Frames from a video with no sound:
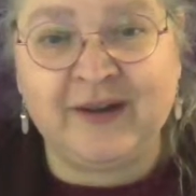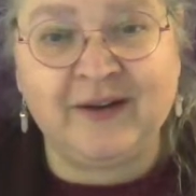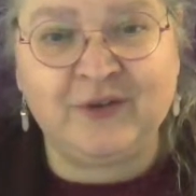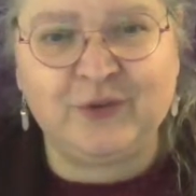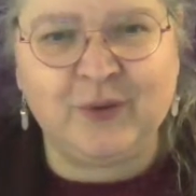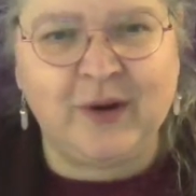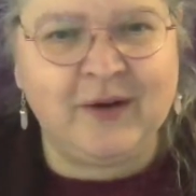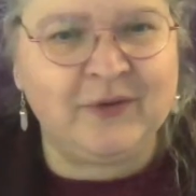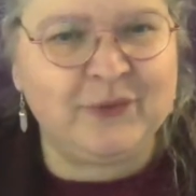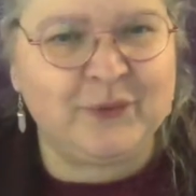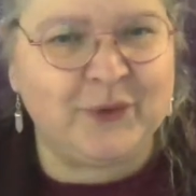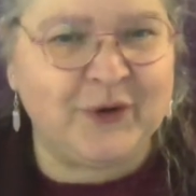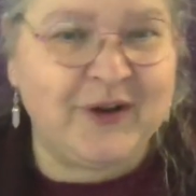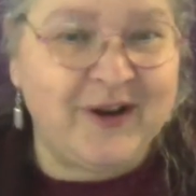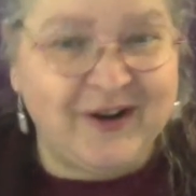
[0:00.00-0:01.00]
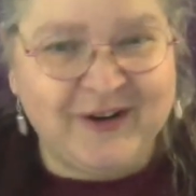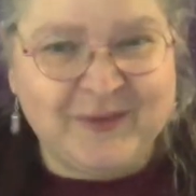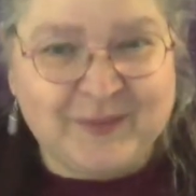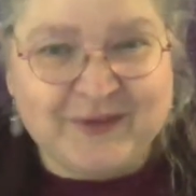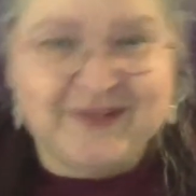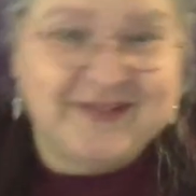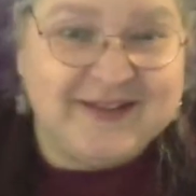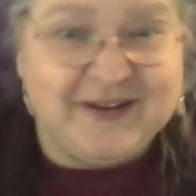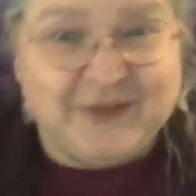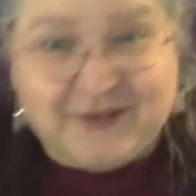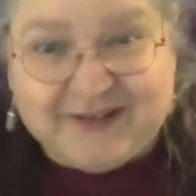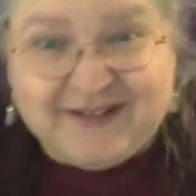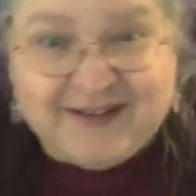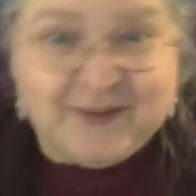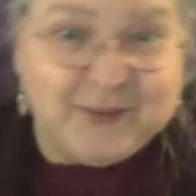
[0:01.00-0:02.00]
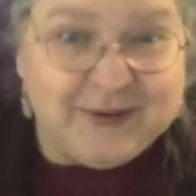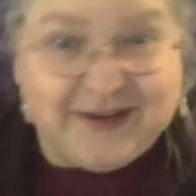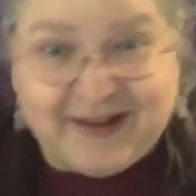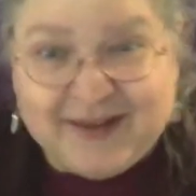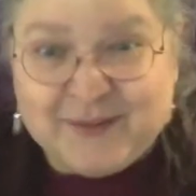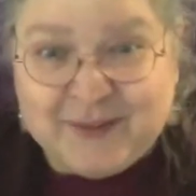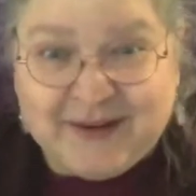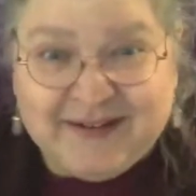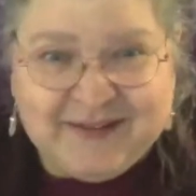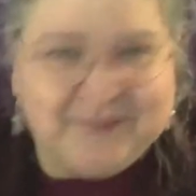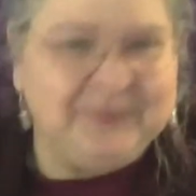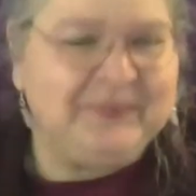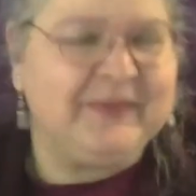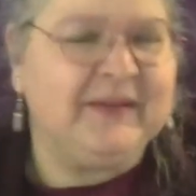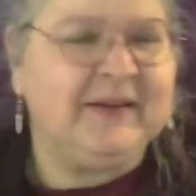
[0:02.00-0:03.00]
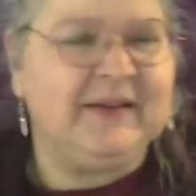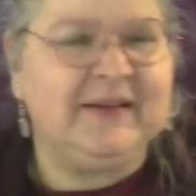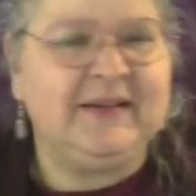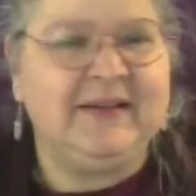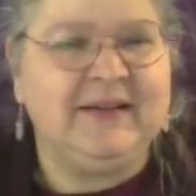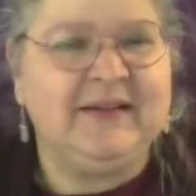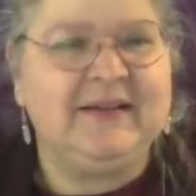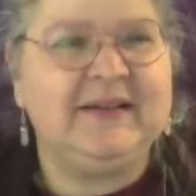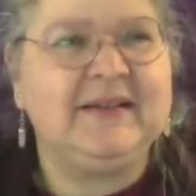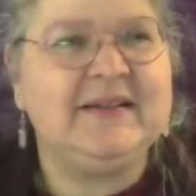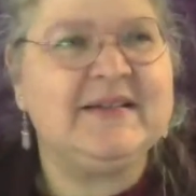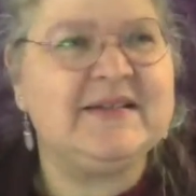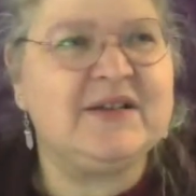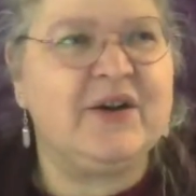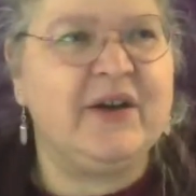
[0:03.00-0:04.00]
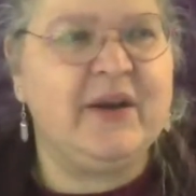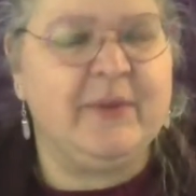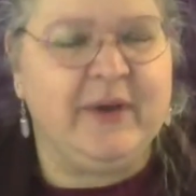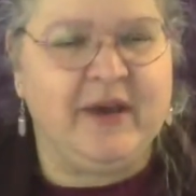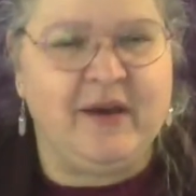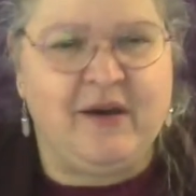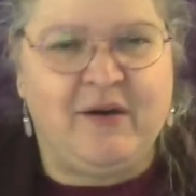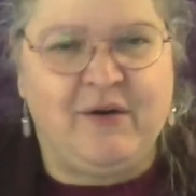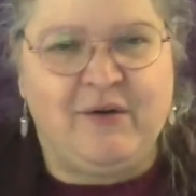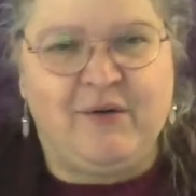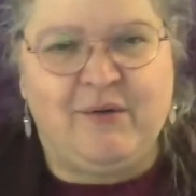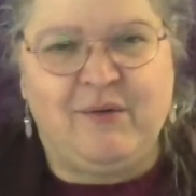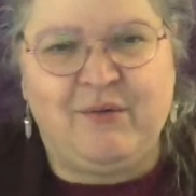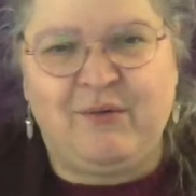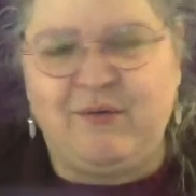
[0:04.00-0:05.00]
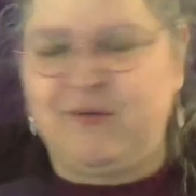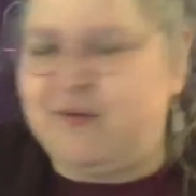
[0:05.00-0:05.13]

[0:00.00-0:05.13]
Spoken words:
dare to ask for a card but secretly would like one. So here we go.